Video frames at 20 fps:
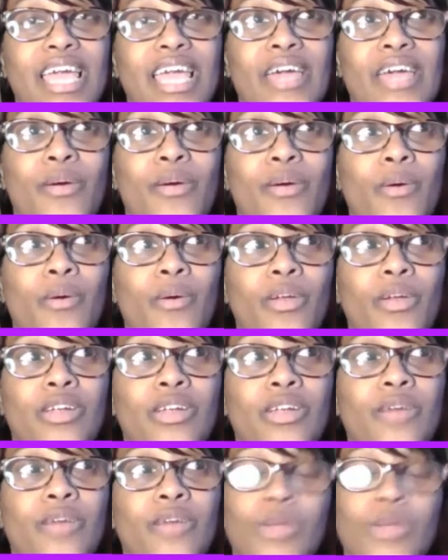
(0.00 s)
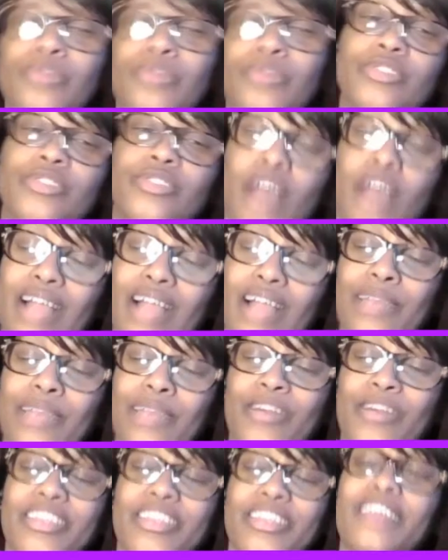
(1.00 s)
and we were talking
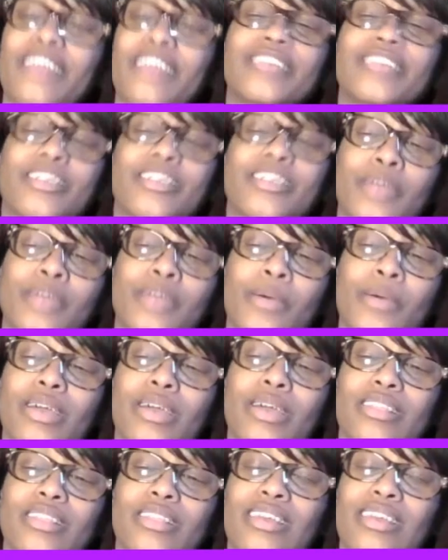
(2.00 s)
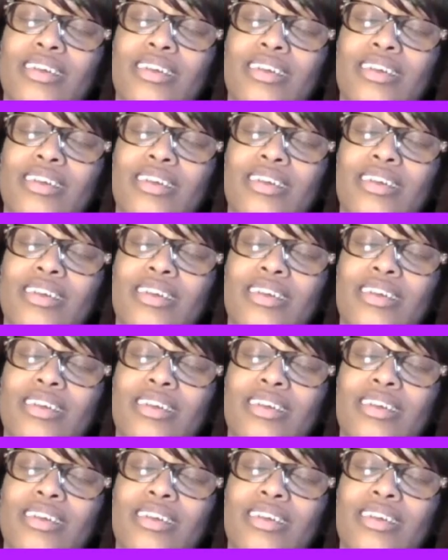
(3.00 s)
about that, and I was like, you know what?